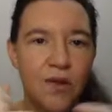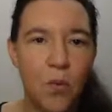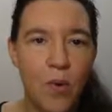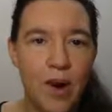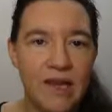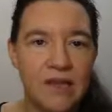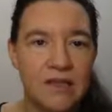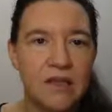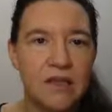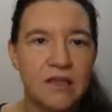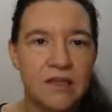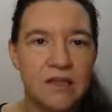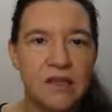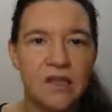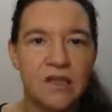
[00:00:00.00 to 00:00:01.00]
ways that the
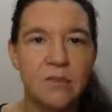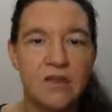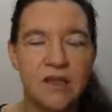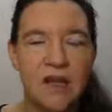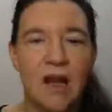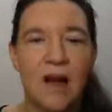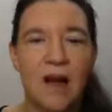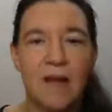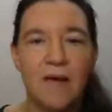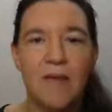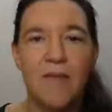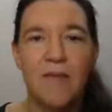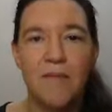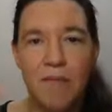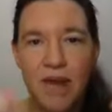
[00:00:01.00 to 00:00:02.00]
systems are
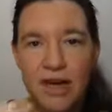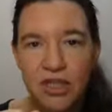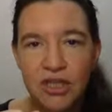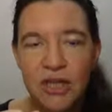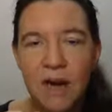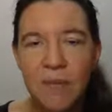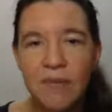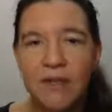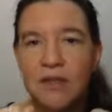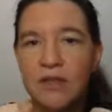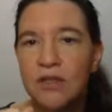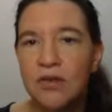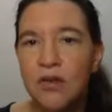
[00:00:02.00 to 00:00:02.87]
matched up that is